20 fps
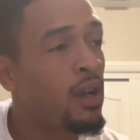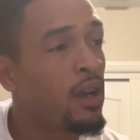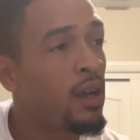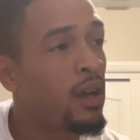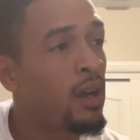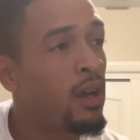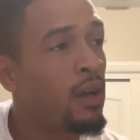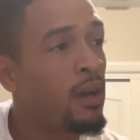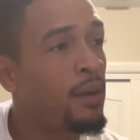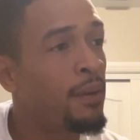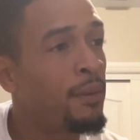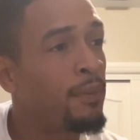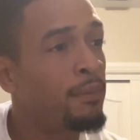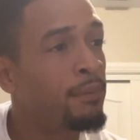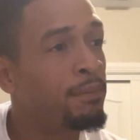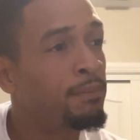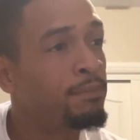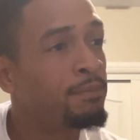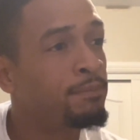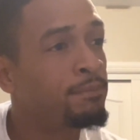
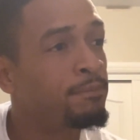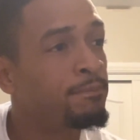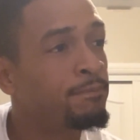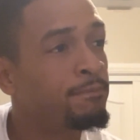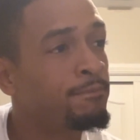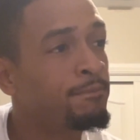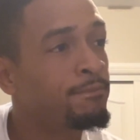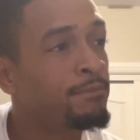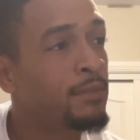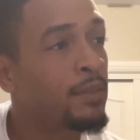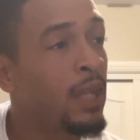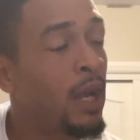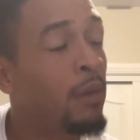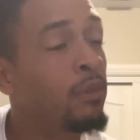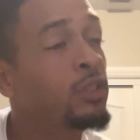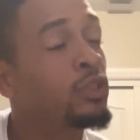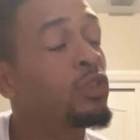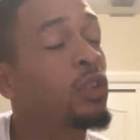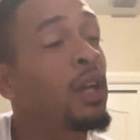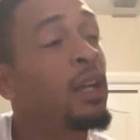I I
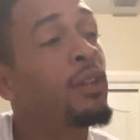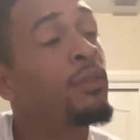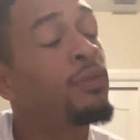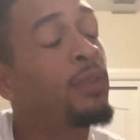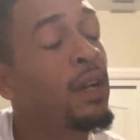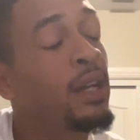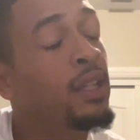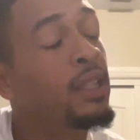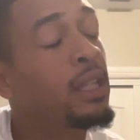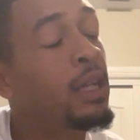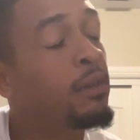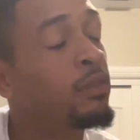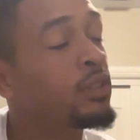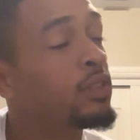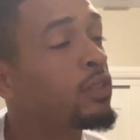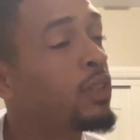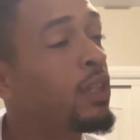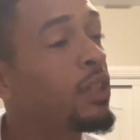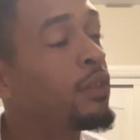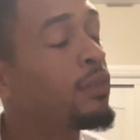was trying to find
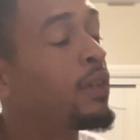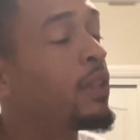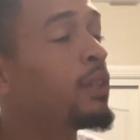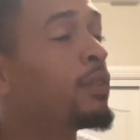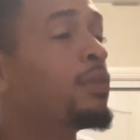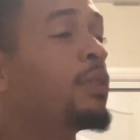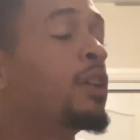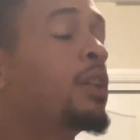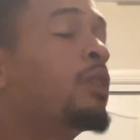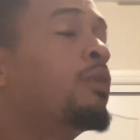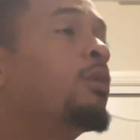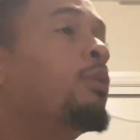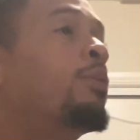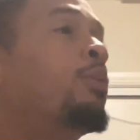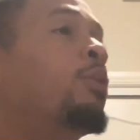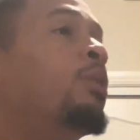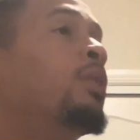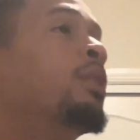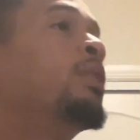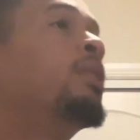a fucking
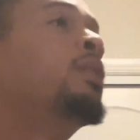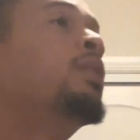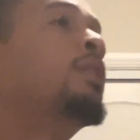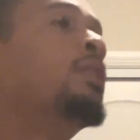report